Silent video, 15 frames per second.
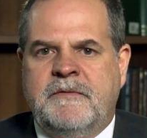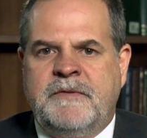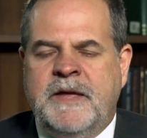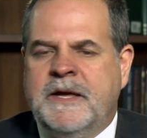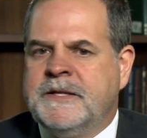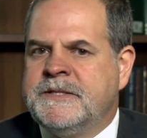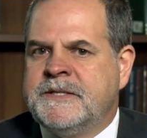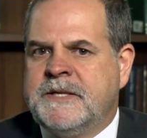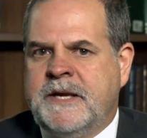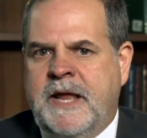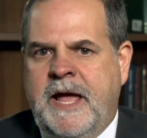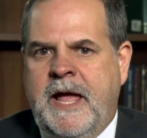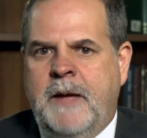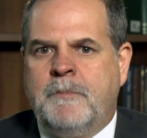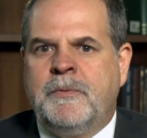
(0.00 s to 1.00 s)
of kids
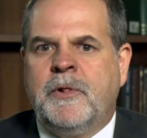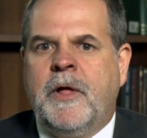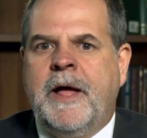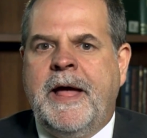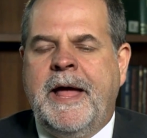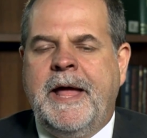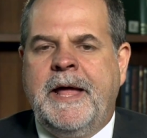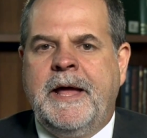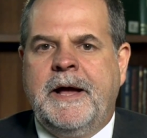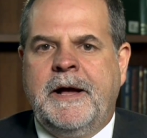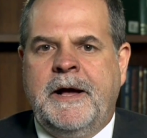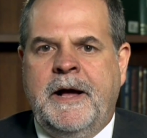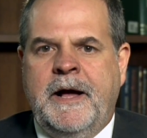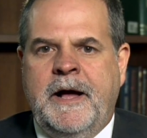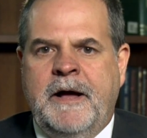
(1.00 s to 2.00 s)
today play
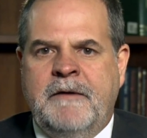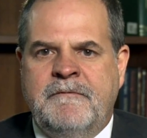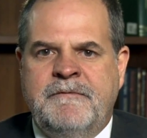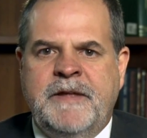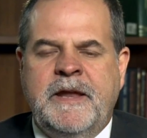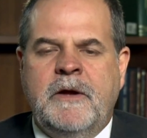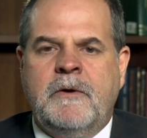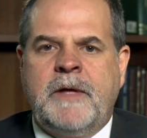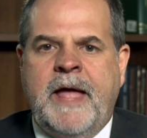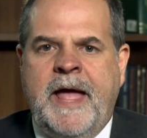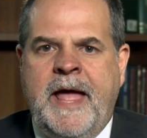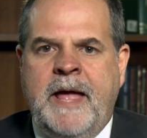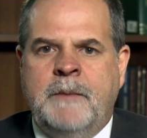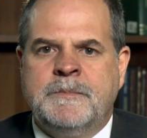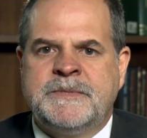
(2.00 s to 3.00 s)
video
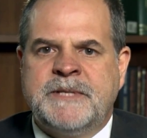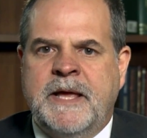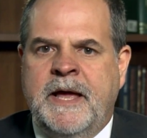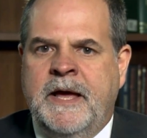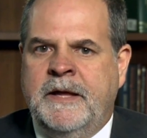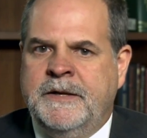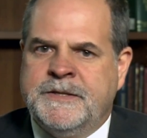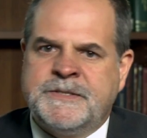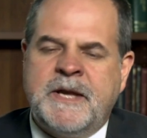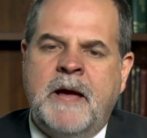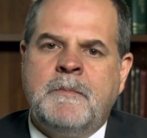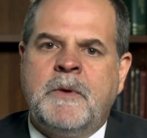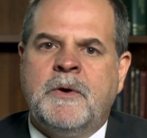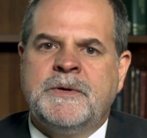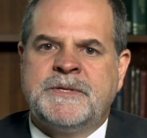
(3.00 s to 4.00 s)
games, and as
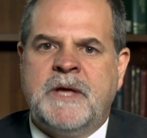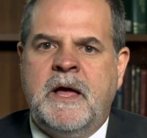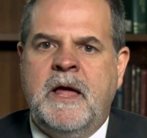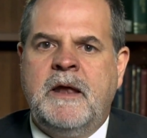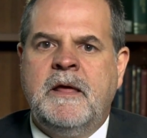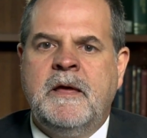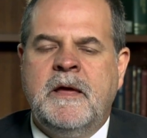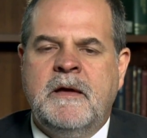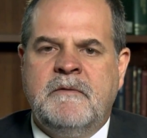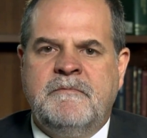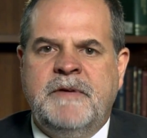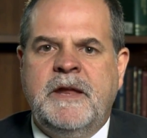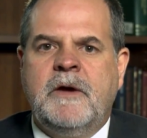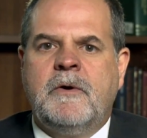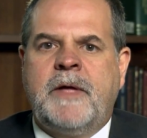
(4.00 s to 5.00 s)
time goes on,
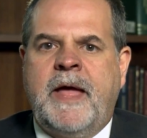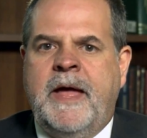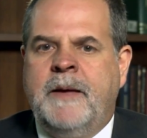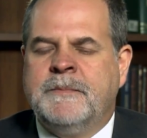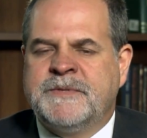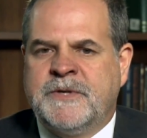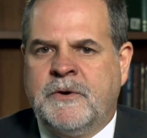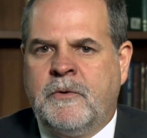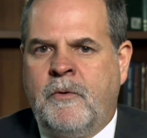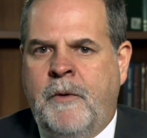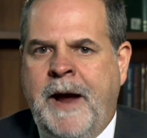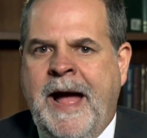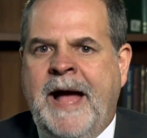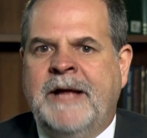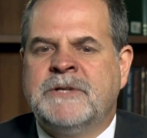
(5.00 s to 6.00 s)
video games are
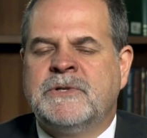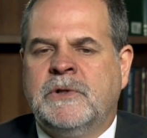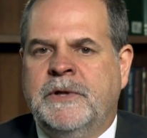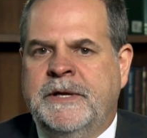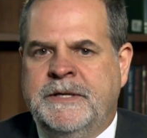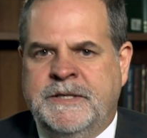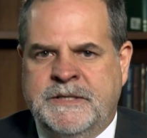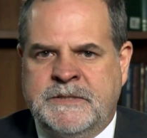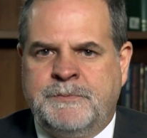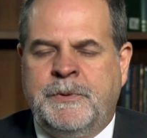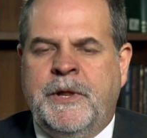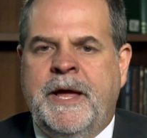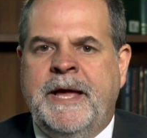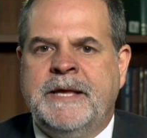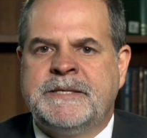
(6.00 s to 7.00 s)
gradually
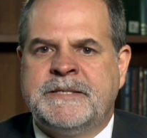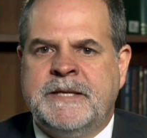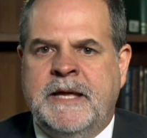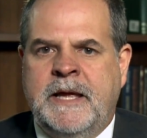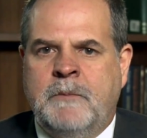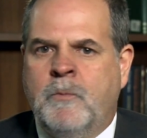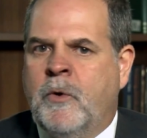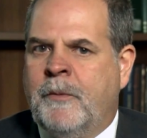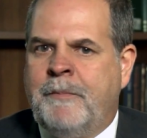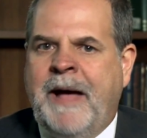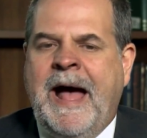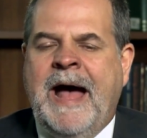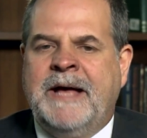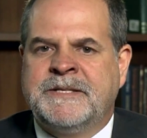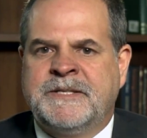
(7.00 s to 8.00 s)
displacing more
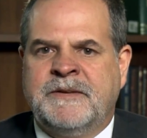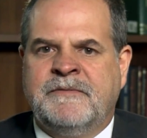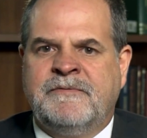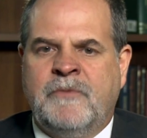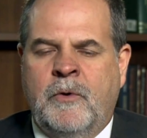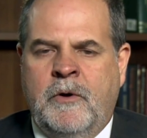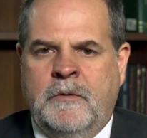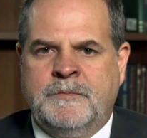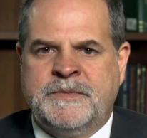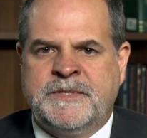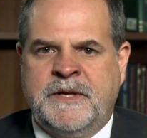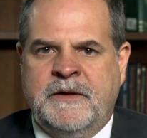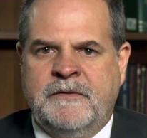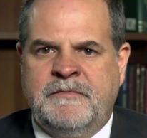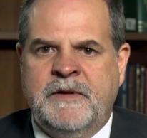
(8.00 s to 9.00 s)
passive forms
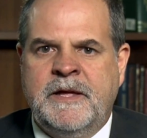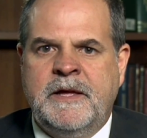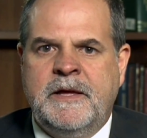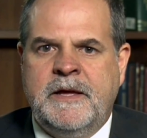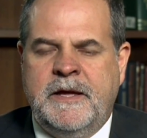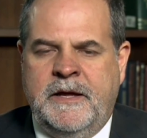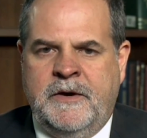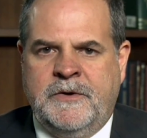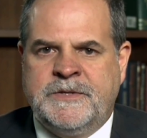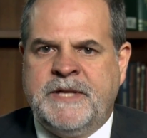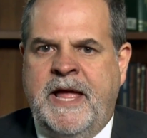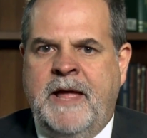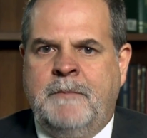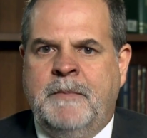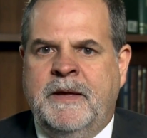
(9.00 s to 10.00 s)
of
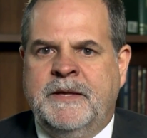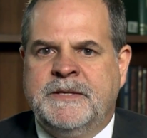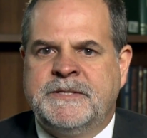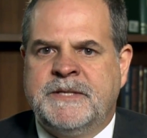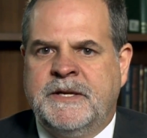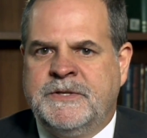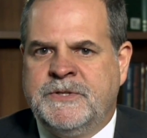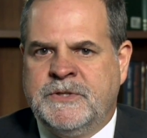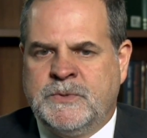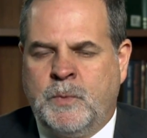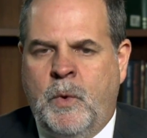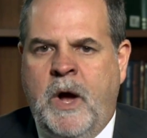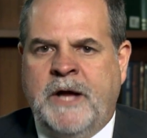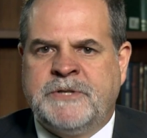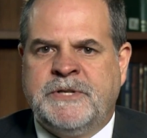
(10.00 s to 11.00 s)
entertainment, such as
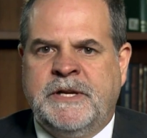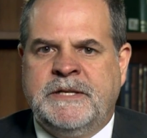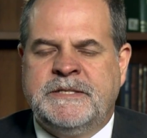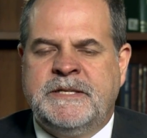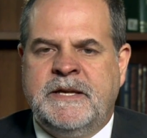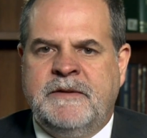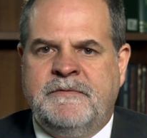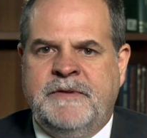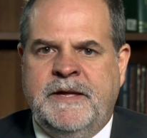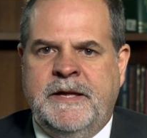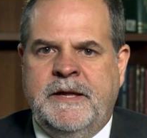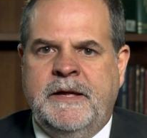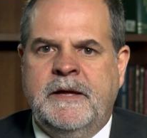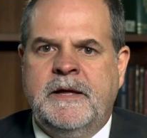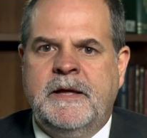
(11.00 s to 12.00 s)
watching
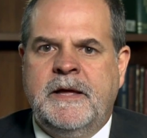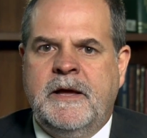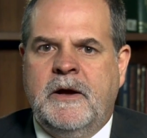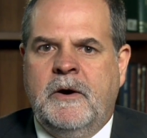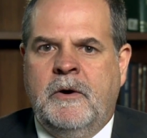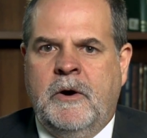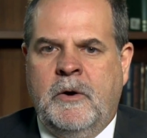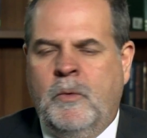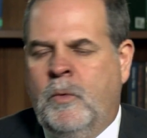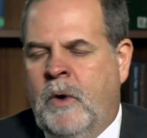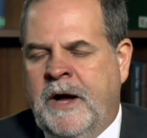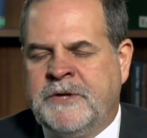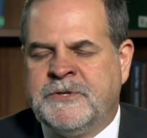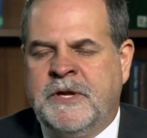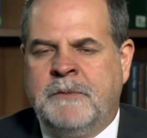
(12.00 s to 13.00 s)
TV or
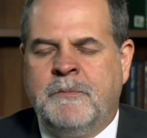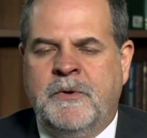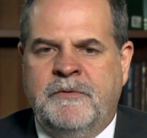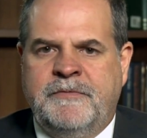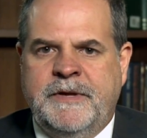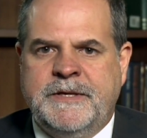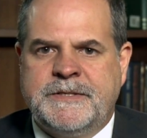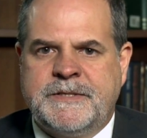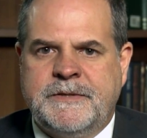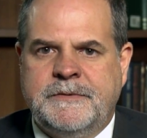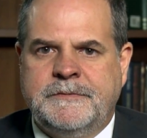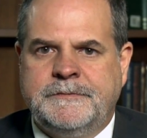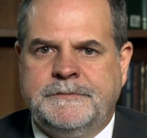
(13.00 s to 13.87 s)
watching movies.